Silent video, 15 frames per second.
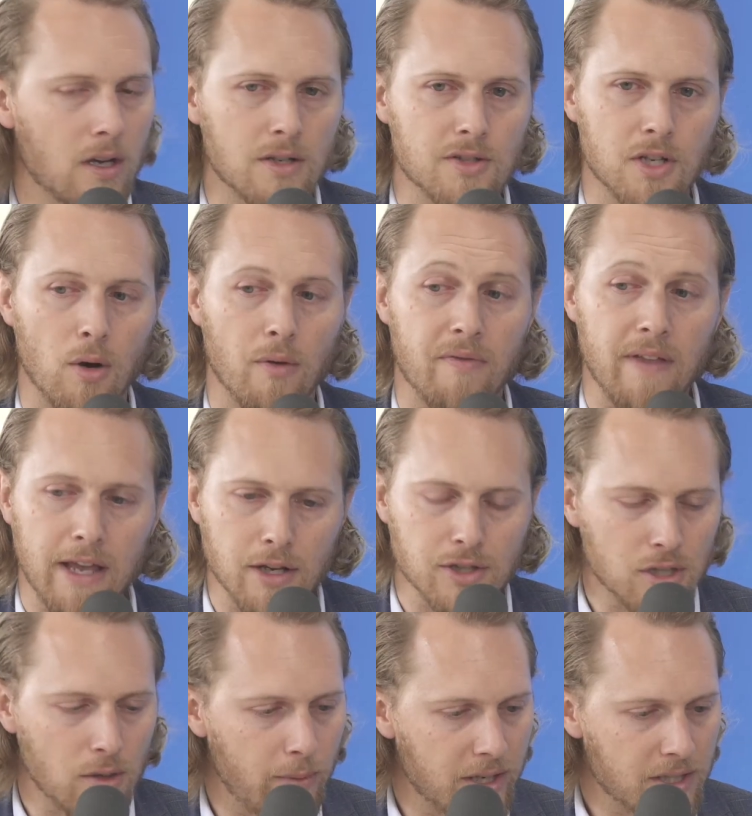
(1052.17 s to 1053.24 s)
So thank you
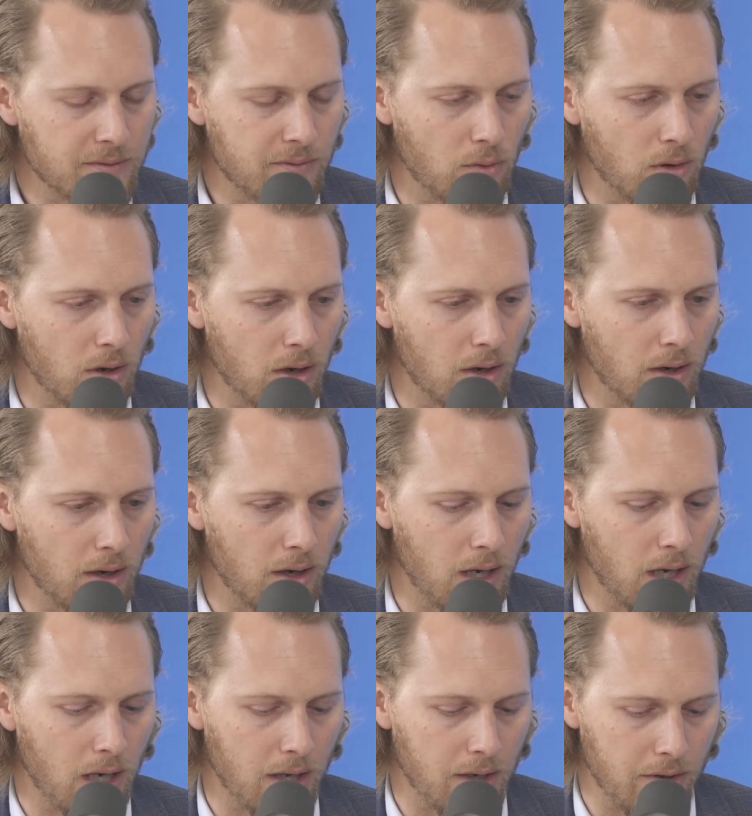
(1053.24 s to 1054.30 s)
so much
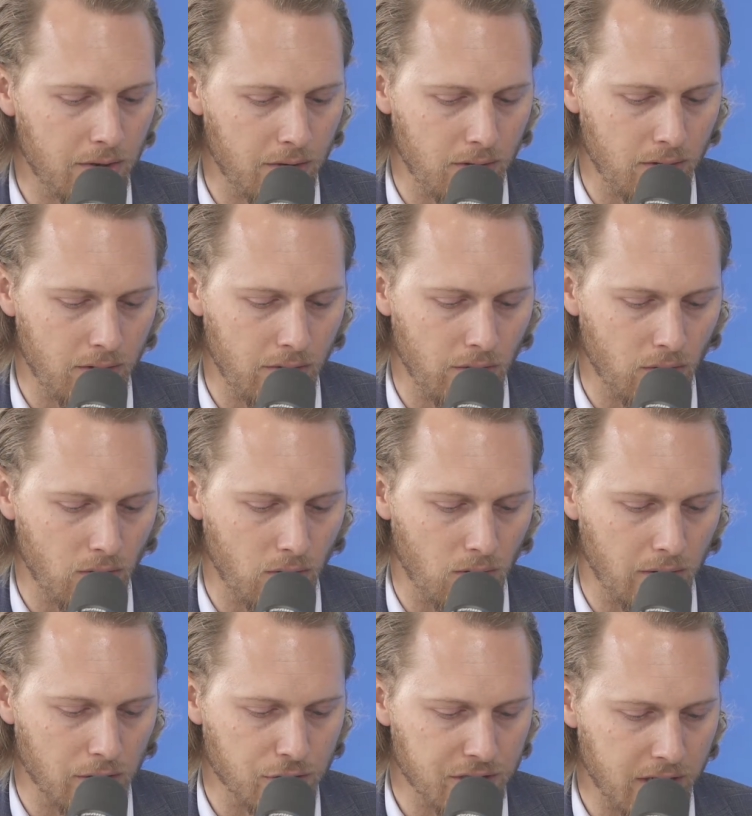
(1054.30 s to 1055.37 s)
for
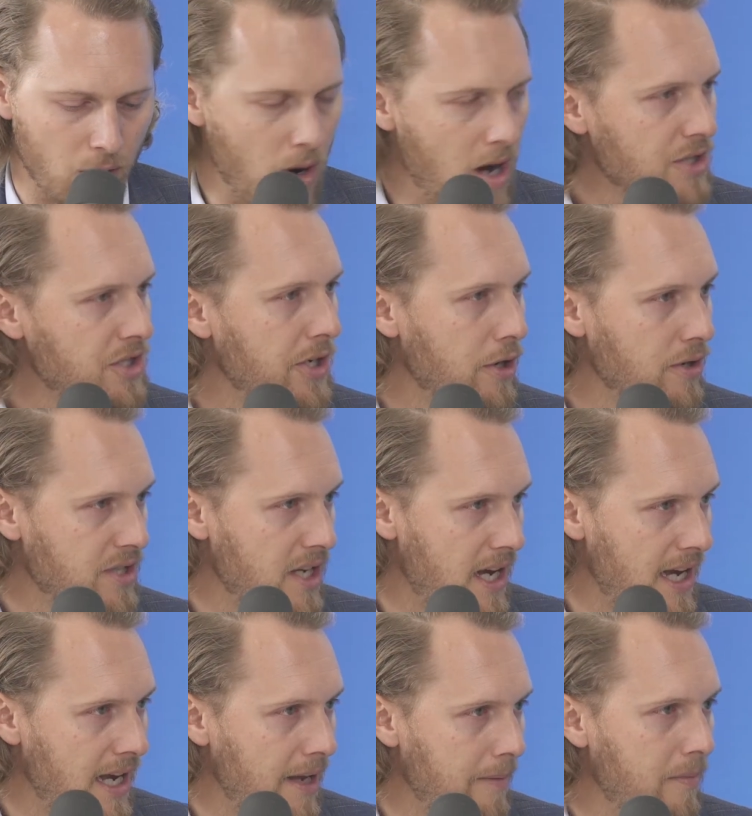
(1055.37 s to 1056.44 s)
your generosity, your
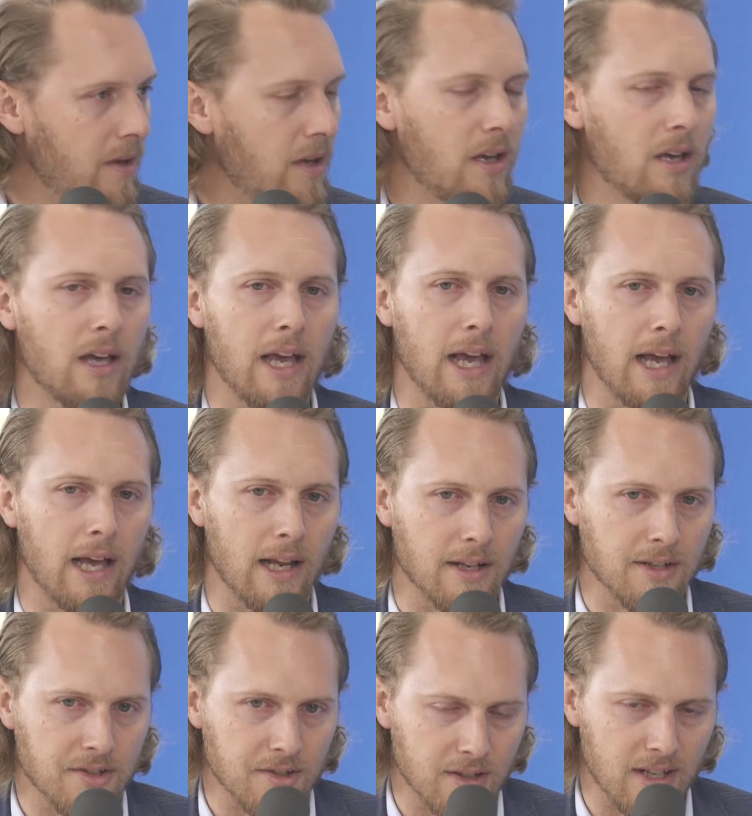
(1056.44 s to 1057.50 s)
time,
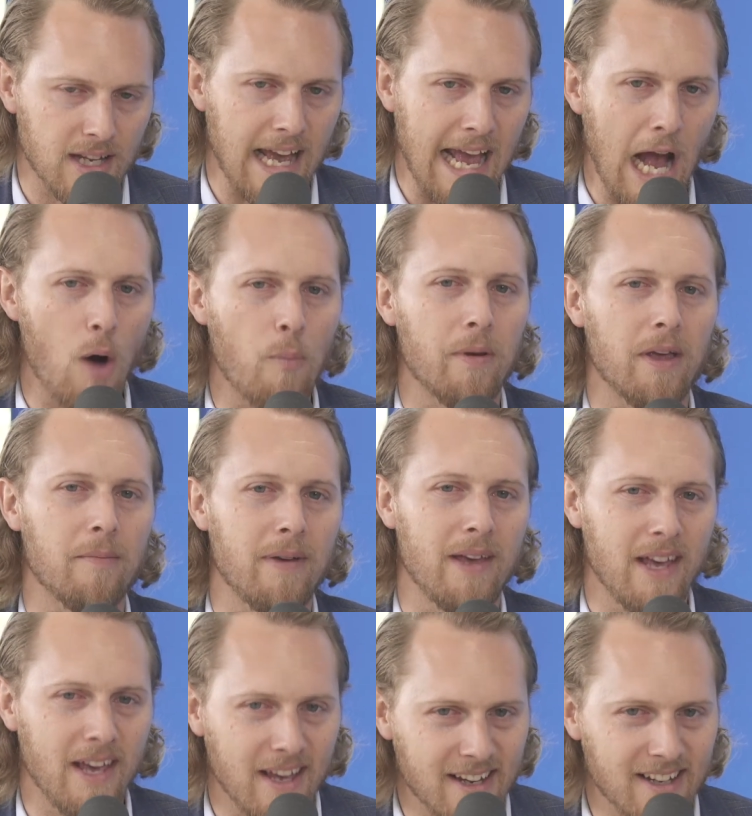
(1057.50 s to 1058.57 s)
and helping
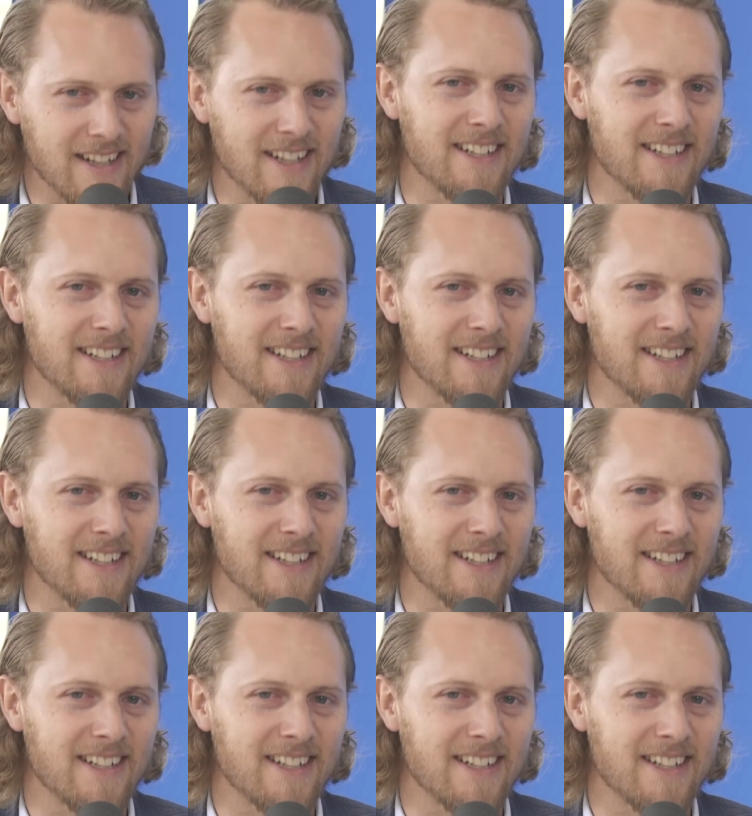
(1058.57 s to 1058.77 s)
me